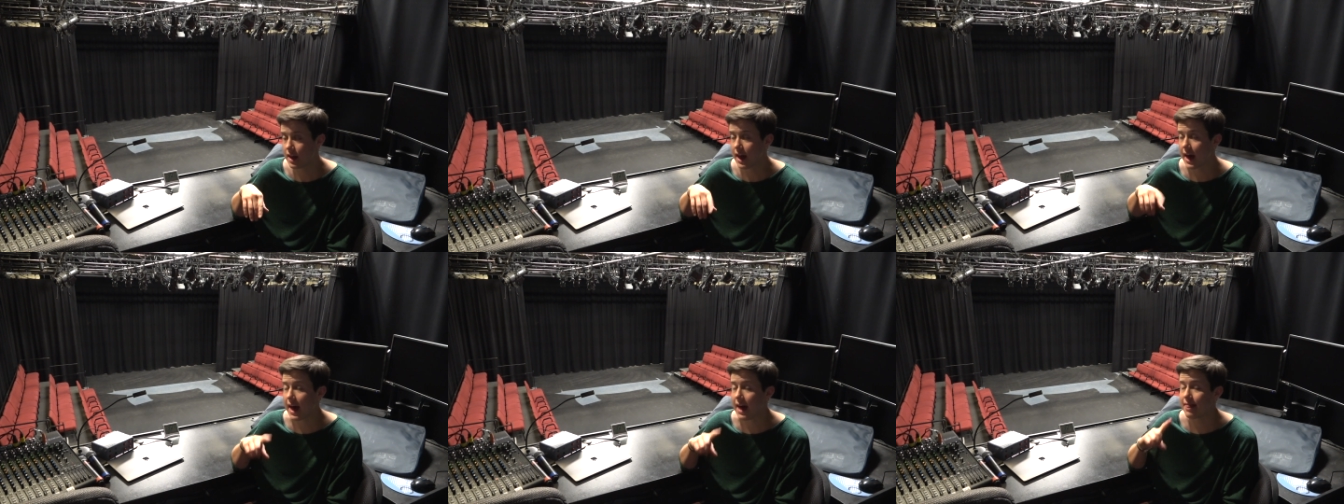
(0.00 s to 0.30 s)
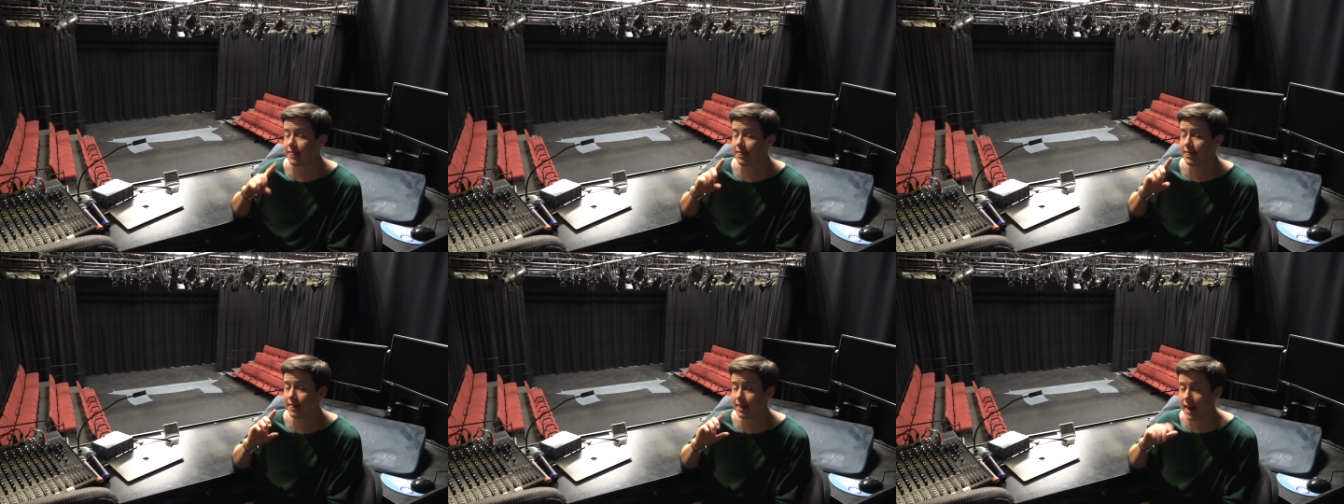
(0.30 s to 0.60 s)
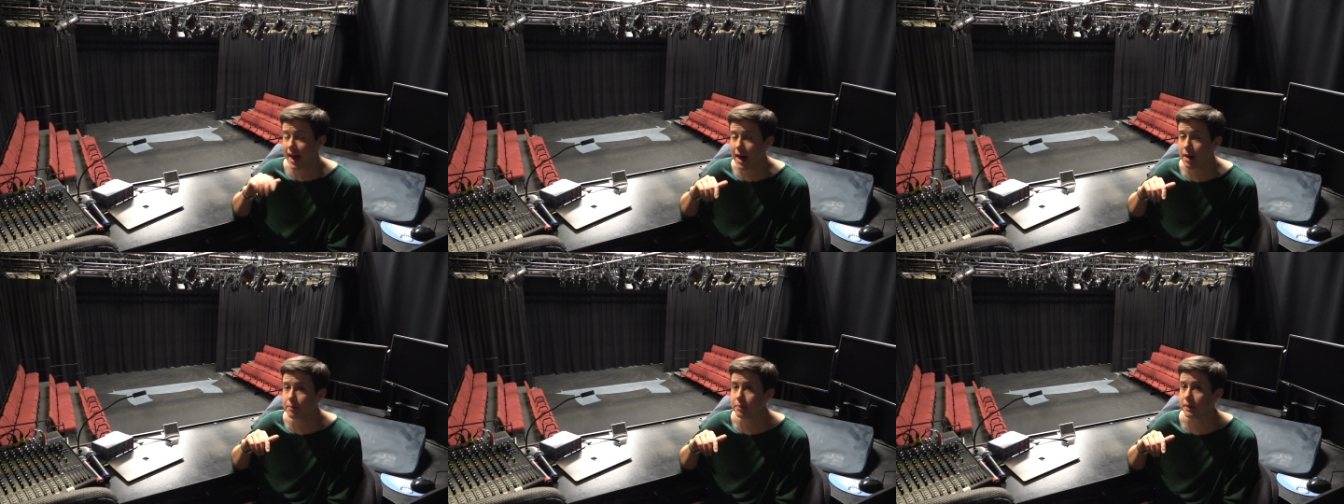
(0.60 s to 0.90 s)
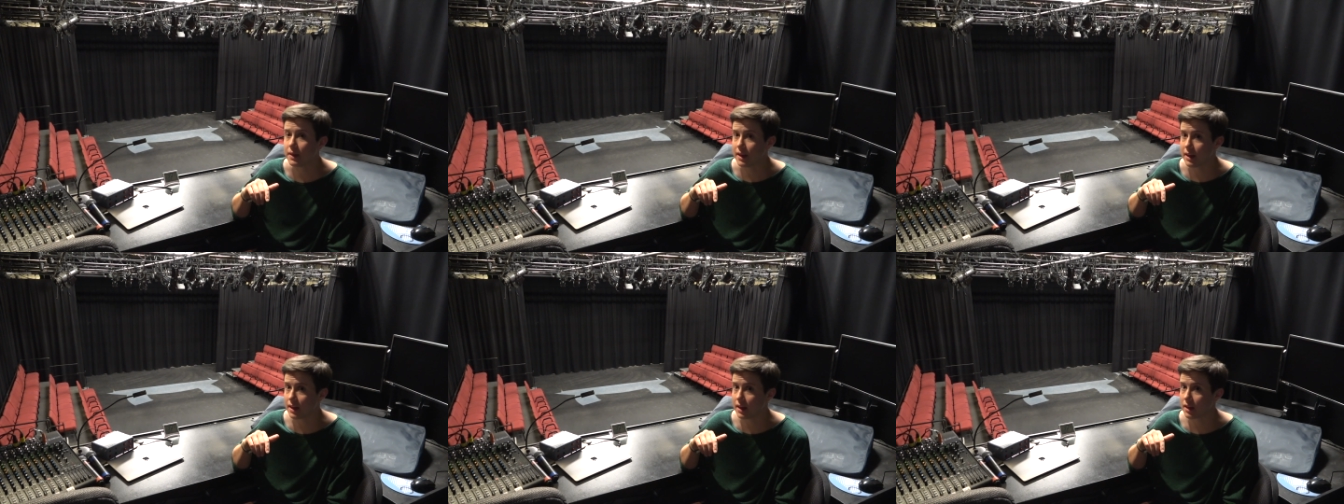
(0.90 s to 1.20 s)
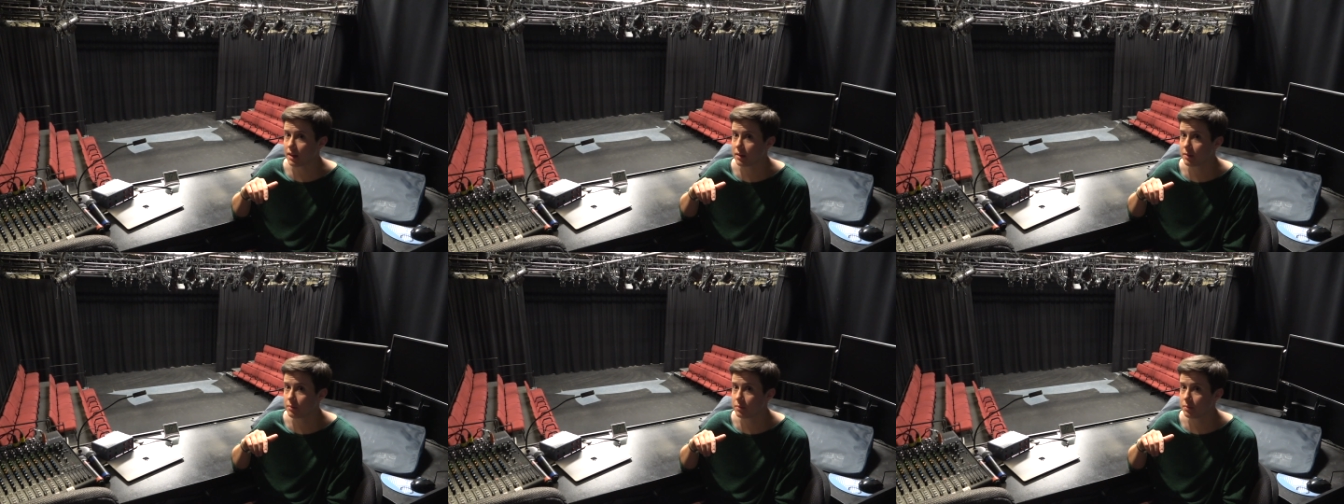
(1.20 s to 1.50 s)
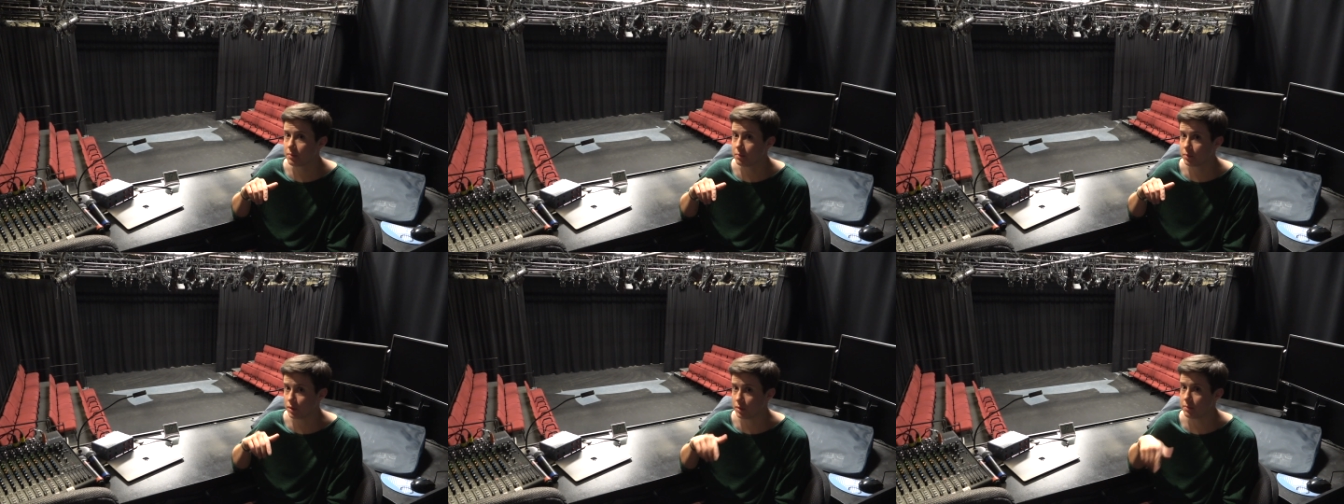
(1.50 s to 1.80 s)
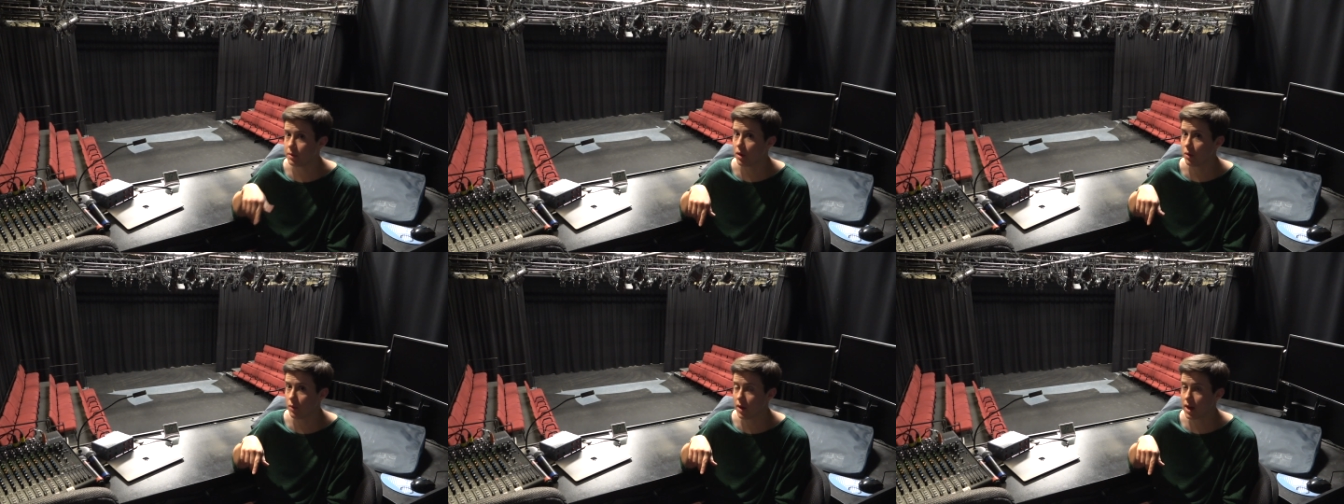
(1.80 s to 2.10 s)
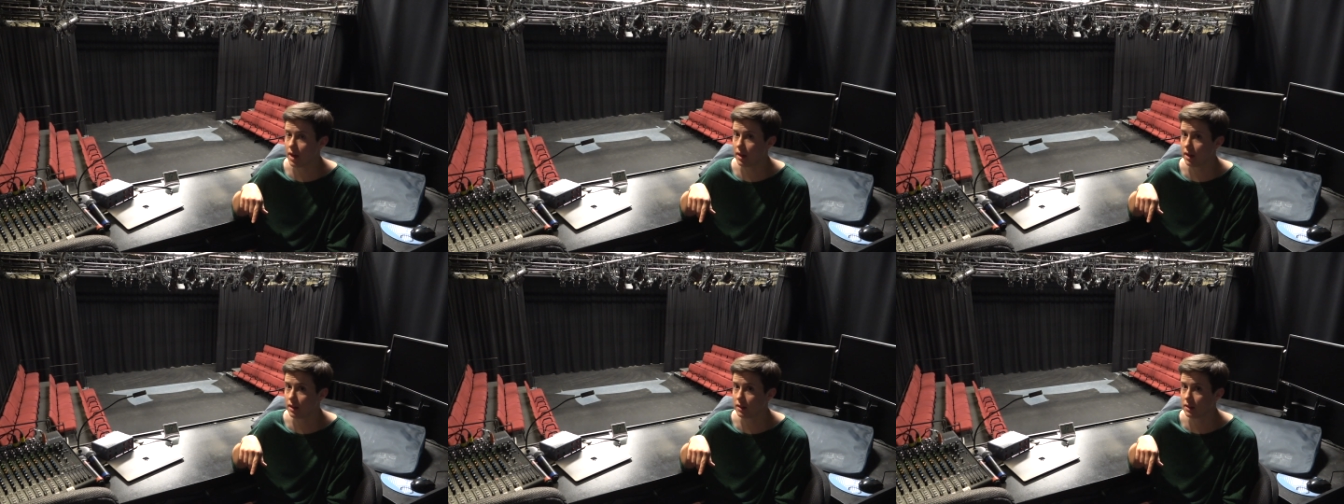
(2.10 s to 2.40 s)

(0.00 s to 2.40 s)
and that play blew me away.